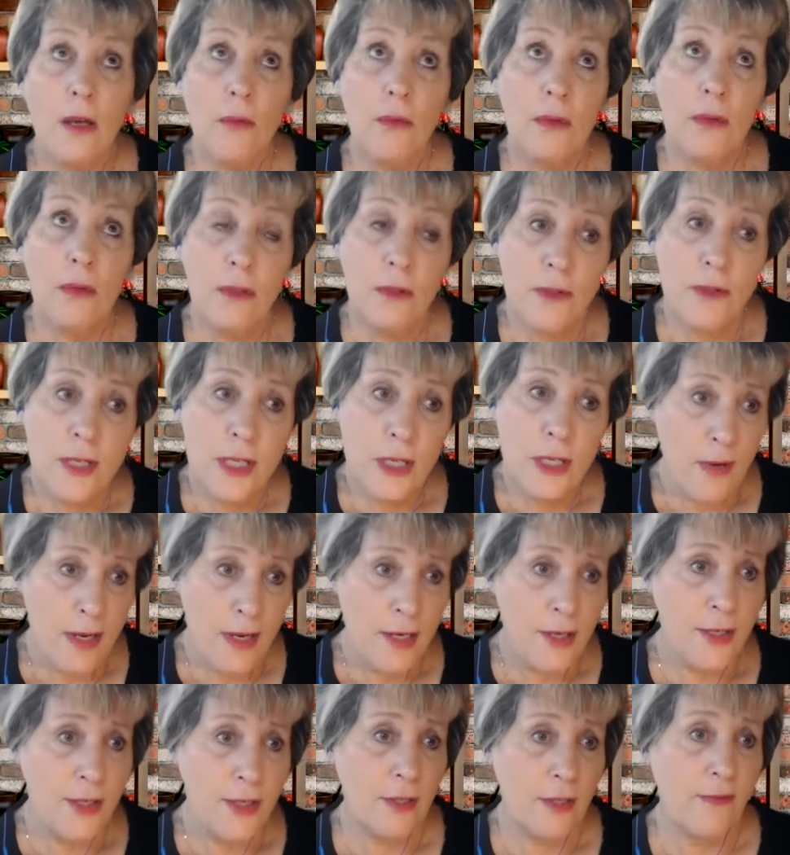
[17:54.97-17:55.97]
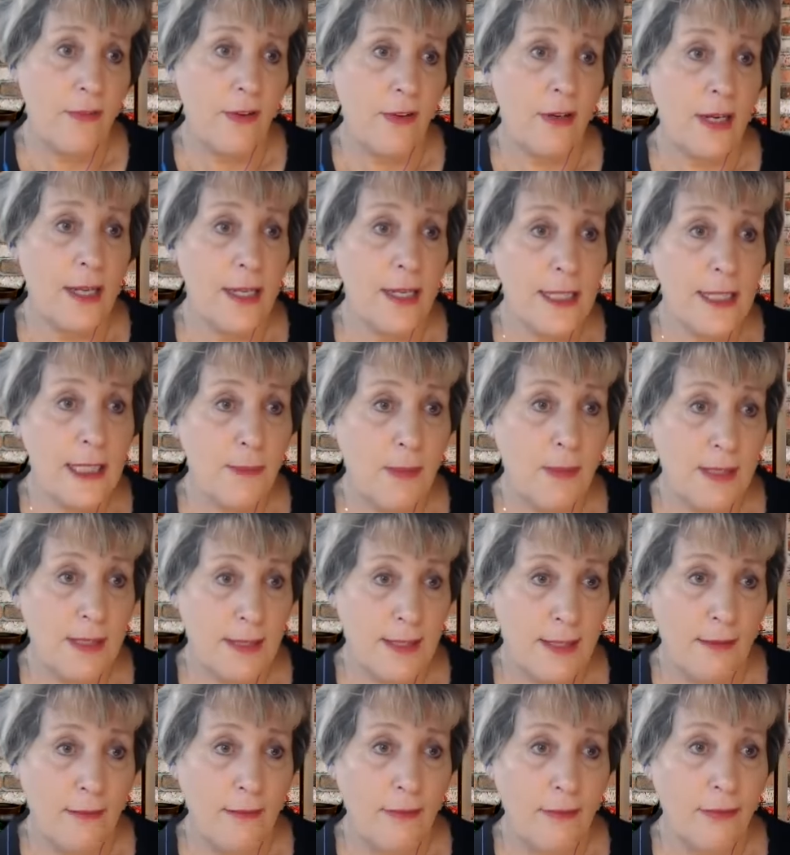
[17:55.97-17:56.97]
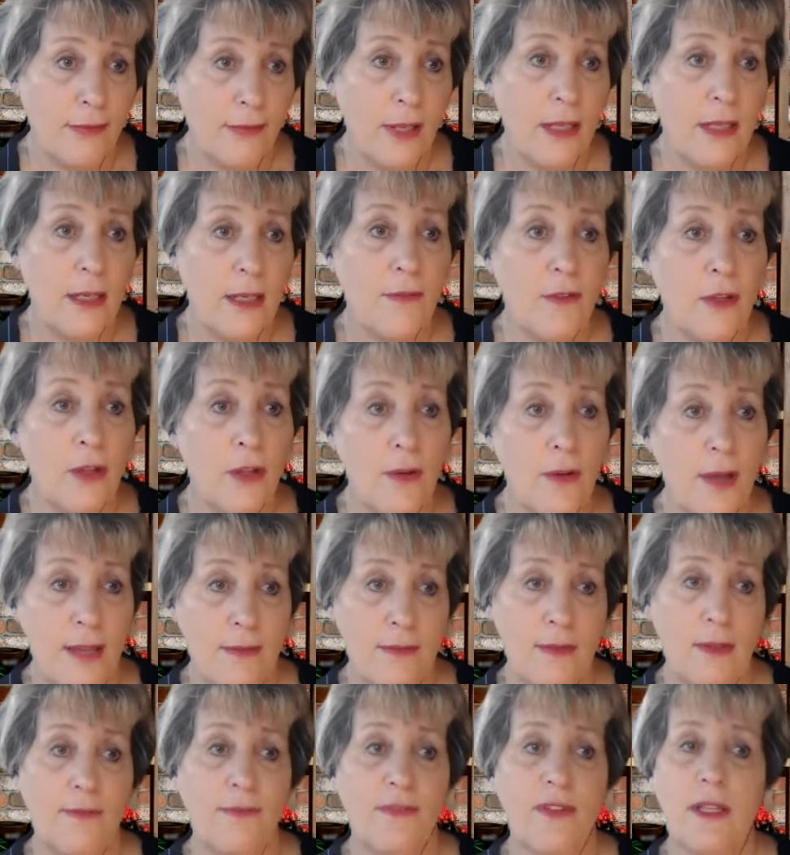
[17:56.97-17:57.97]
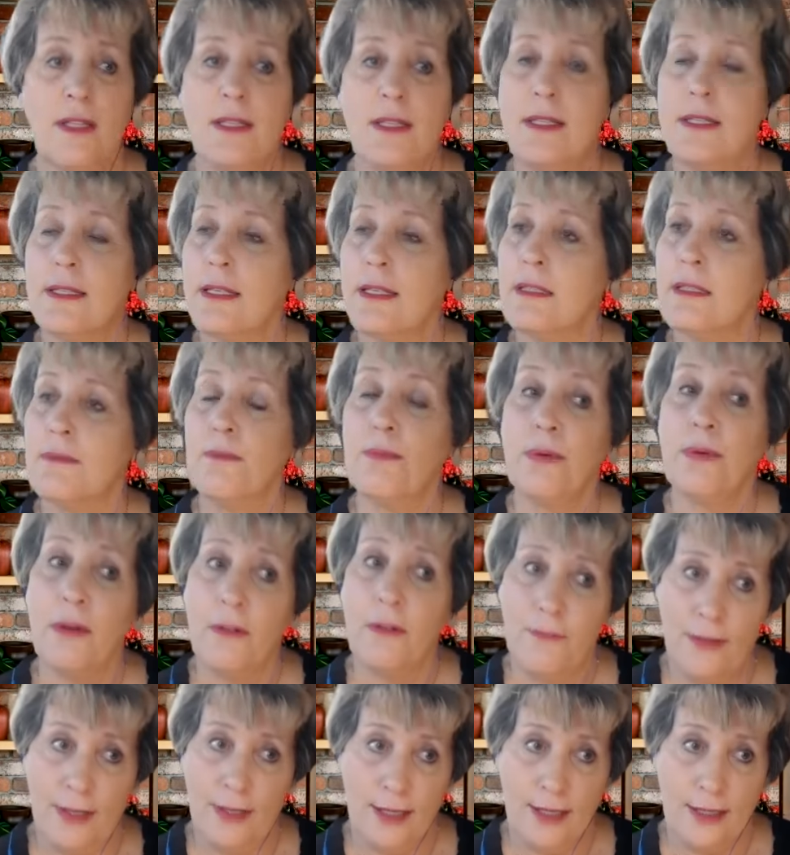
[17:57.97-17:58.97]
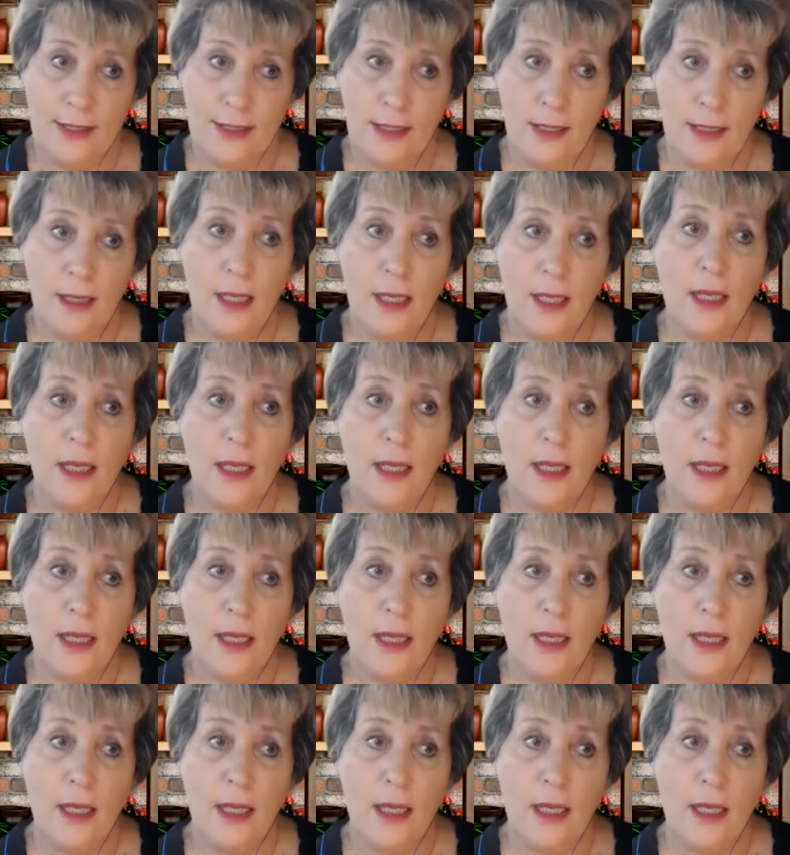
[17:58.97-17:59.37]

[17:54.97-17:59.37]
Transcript: Well, ghostwriters are very expensive, and if you have the funds, it's perfect.